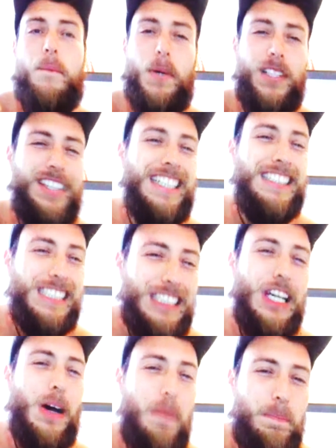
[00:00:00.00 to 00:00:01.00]
But then
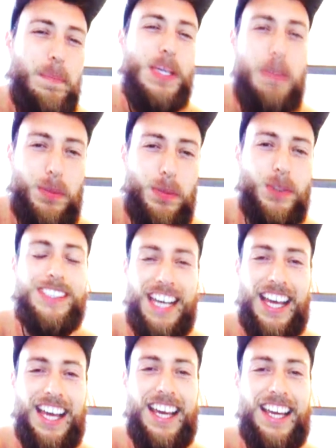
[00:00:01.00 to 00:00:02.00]
some people
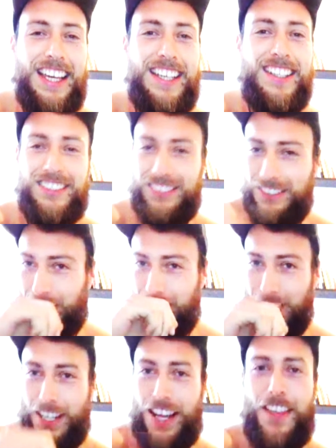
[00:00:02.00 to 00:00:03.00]
say
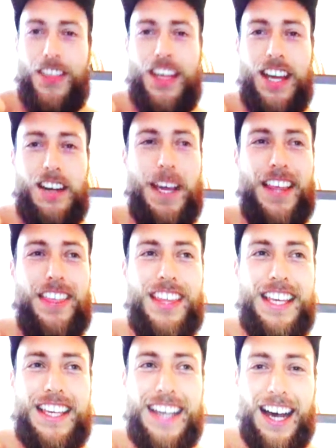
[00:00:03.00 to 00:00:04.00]

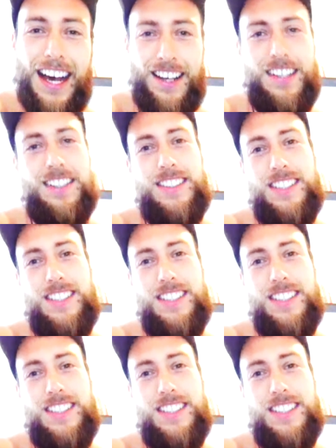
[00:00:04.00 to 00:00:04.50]
cervecica,